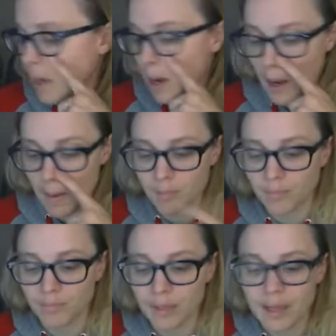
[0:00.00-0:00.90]

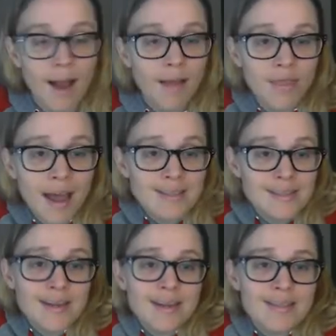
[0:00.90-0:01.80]
But yeah, that's
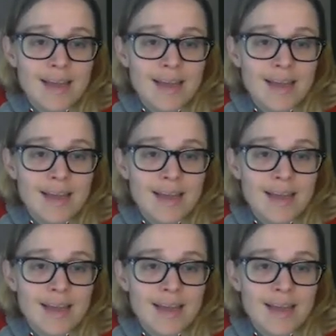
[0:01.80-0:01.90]
it.